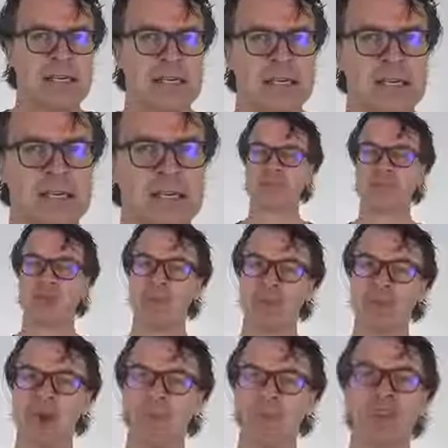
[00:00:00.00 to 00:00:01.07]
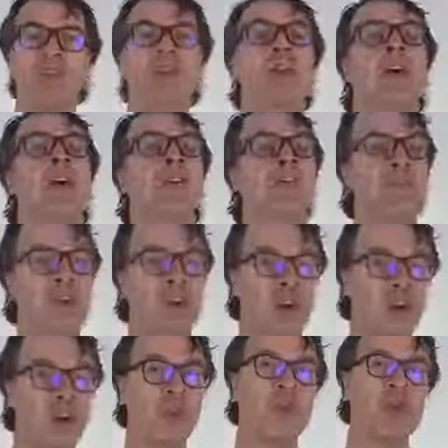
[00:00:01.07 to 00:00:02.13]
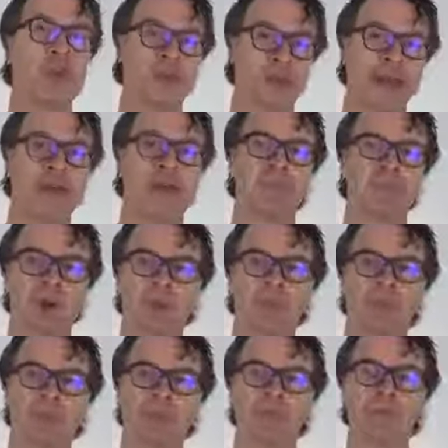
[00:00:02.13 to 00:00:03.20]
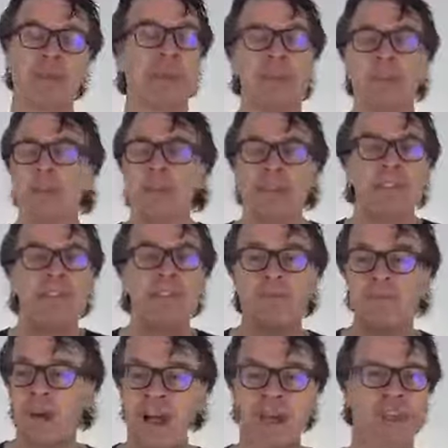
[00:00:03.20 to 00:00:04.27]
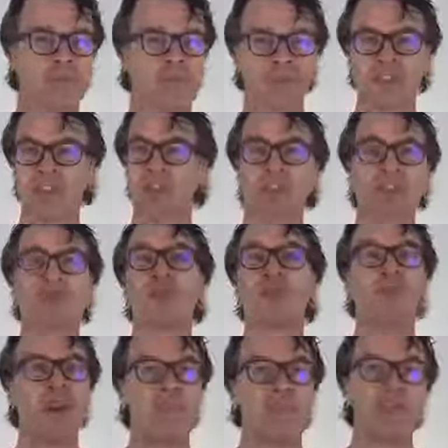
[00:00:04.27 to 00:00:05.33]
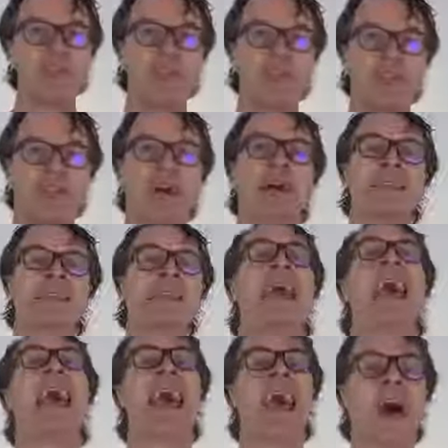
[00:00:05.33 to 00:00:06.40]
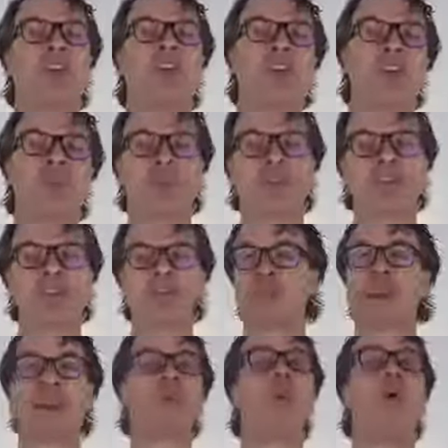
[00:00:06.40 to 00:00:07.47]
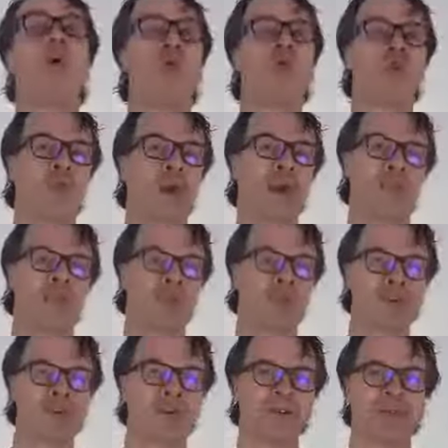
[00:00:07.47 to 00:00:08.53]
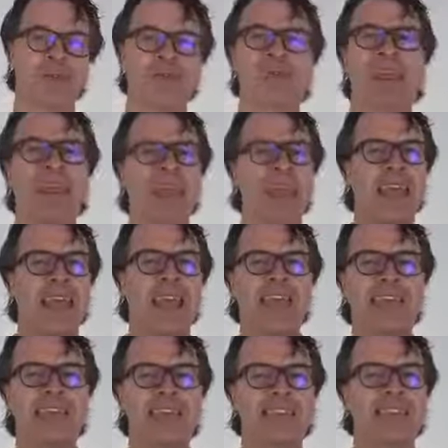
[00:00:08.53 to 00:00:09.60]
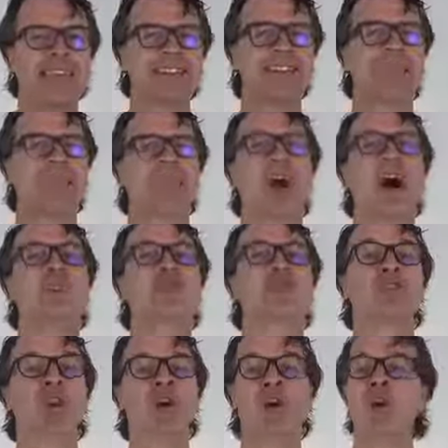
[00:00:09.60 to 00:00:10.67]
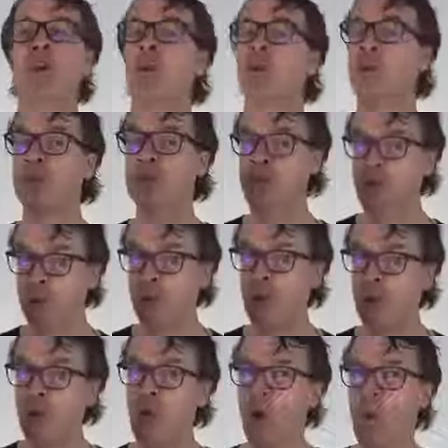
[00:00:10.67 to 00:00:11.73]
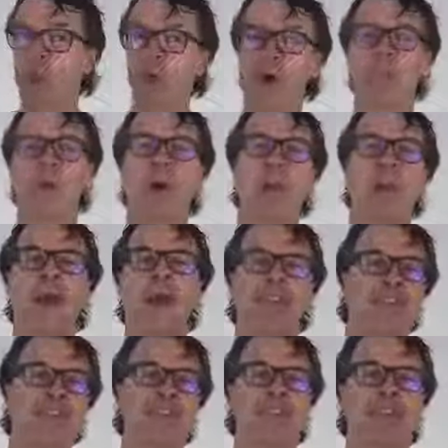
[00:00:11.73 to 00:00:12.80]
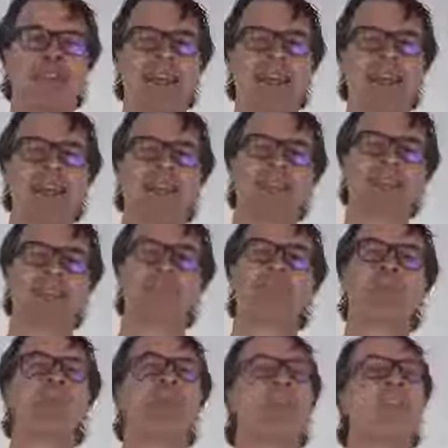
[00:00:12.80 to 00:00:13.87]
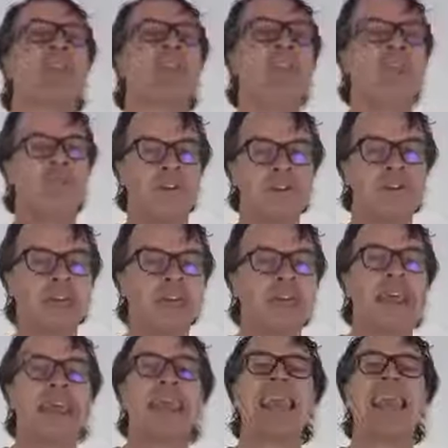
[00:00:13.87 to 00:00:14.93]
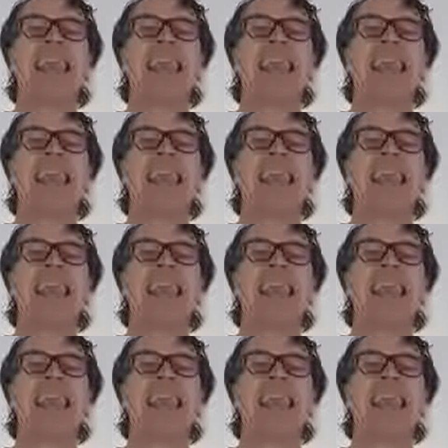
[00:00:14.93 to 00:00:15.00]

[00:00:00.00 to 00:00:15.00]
Effective treatment option for cuboid-related problems. This is an invaluable skill that's revolutionized how cuboids are treated all around the world. In this lesson, I'll show you 2 cuboid mobilization techniques. The first technique